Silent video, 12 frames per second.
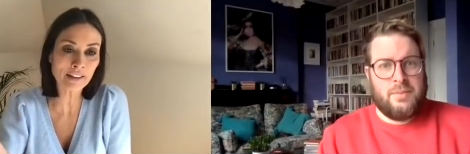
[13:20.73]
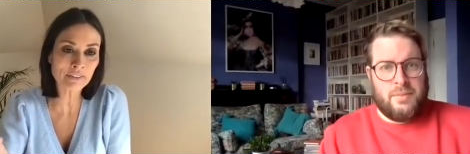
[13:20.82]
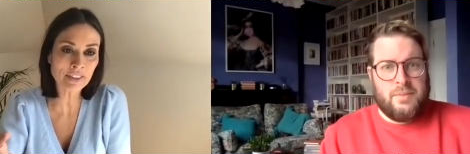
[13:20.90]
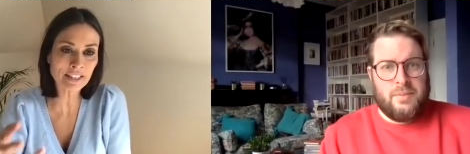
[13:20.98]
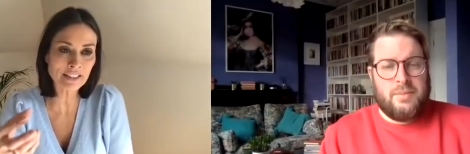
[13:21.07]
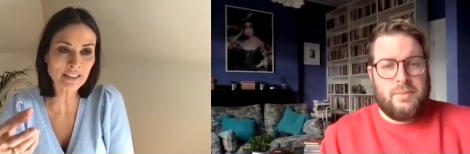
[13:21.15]

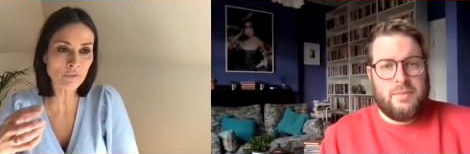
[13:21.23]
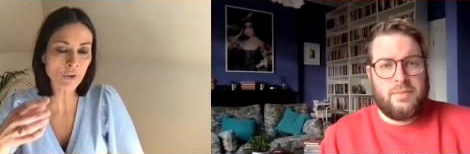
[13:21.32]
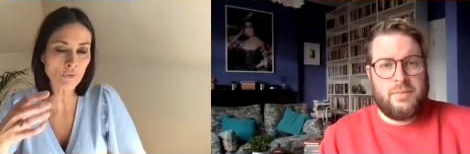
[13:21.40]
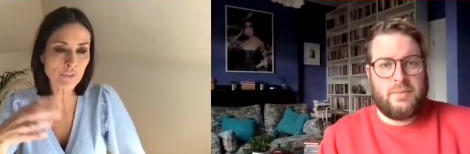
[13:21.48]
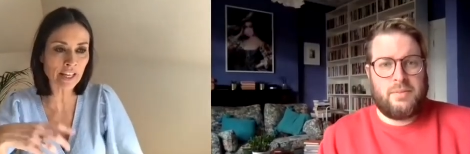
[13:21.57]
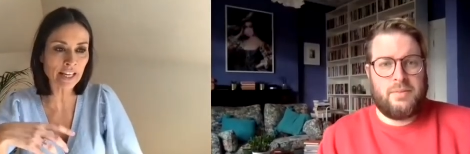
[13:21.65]
Speaker 1: this,
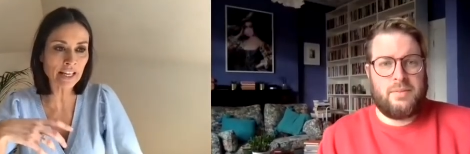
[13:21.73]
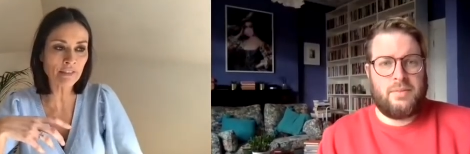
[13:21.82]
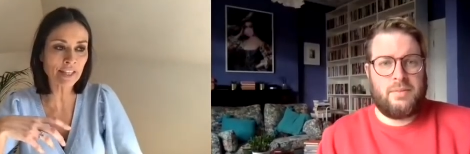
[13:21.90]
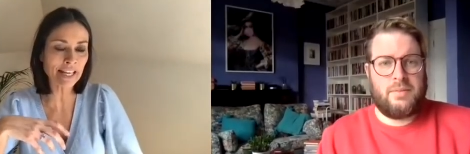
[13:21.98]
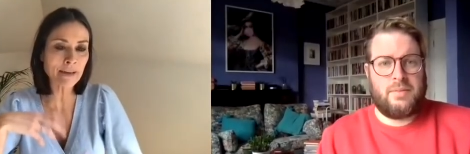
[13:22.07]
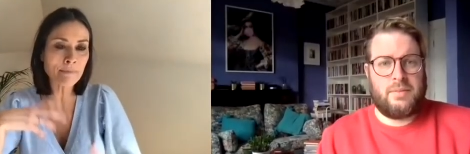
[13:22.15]
the
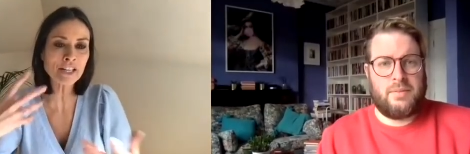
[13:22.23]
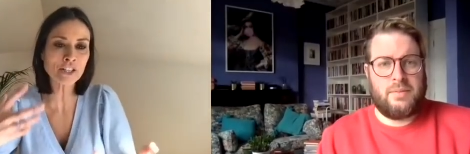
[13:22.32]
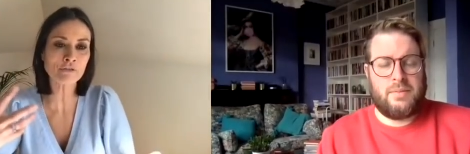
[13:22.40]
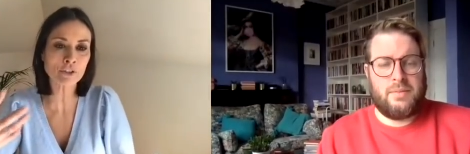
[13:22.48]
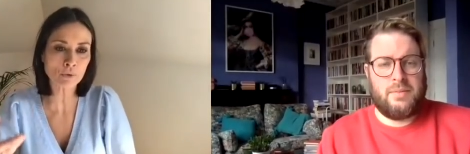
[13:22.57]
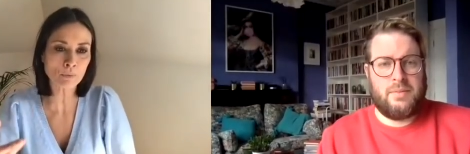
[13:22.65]
the image of
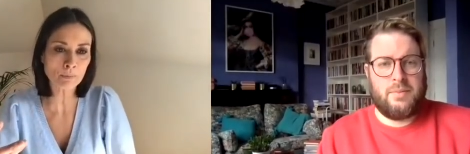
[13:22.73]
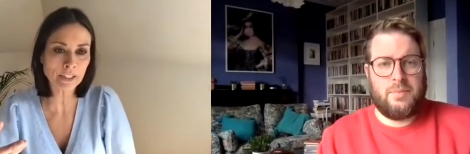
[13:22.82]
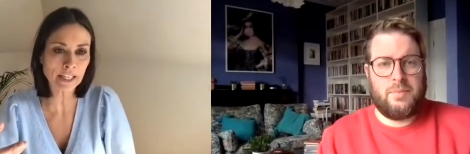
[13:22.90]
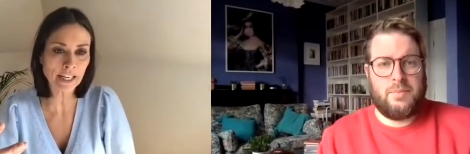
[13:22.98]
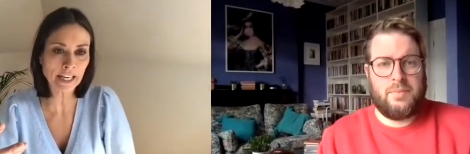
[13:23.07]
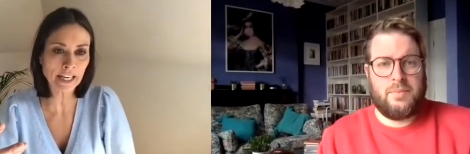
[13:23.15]

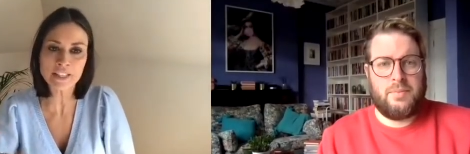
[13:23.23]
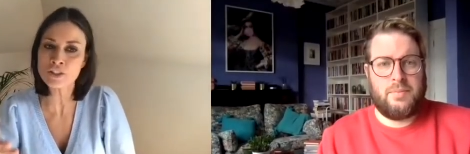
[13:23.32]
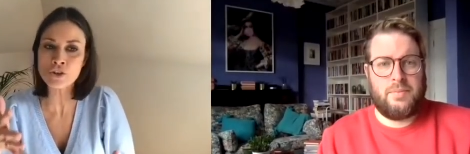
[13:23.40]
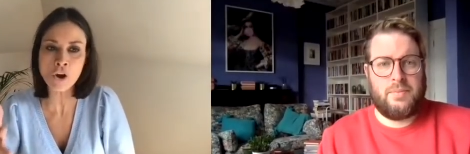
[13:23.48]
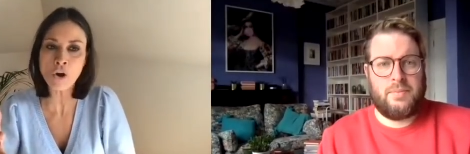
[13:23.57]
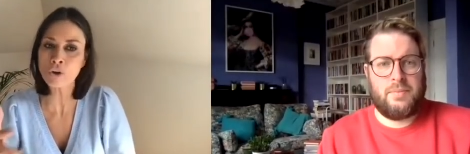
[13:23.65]
somebody is
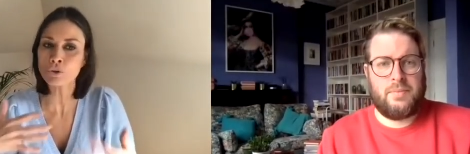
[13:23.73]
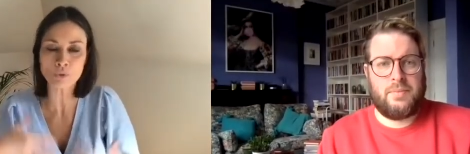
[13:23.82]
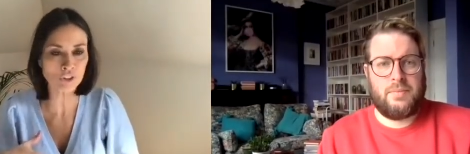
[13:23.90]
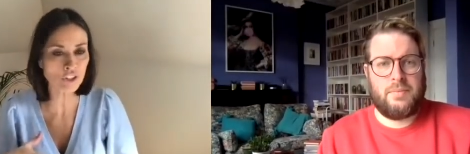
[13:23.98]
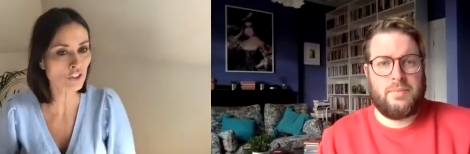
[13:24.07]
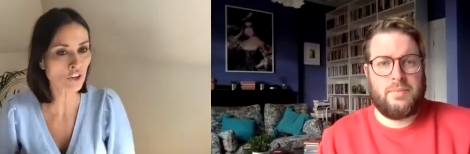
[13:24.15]
not what
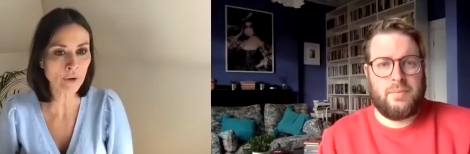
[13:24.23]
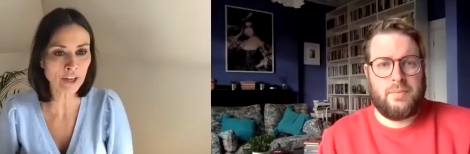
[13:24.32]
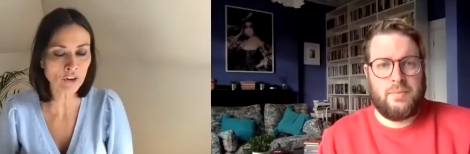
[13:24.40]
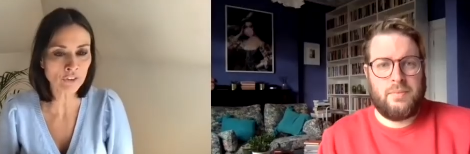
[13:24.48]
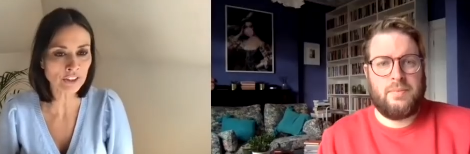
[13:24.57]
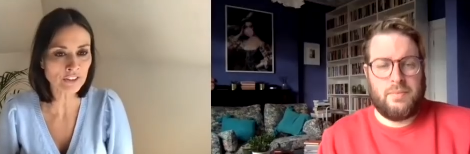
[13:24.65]
is going
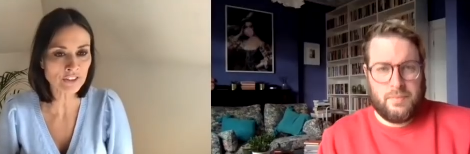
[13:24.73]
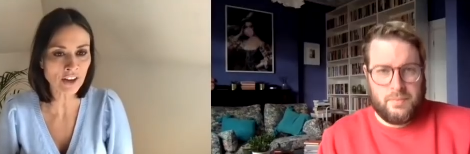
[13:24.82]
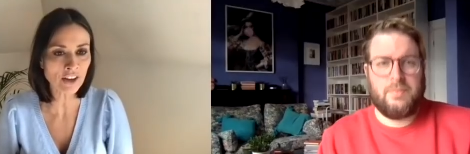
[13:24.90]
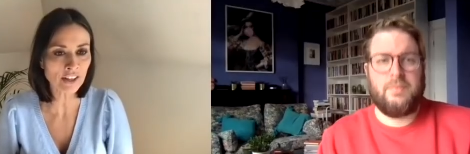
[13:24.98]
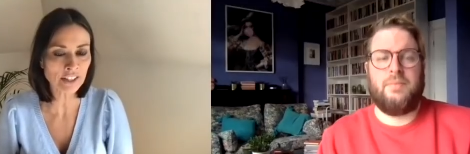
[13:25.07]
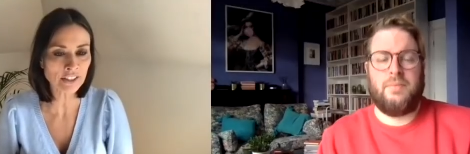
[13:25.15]
on
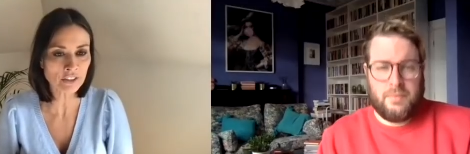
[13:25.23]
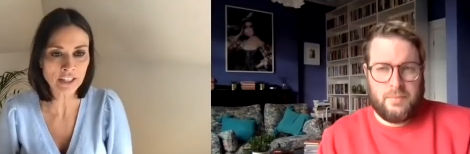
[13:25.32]
inside.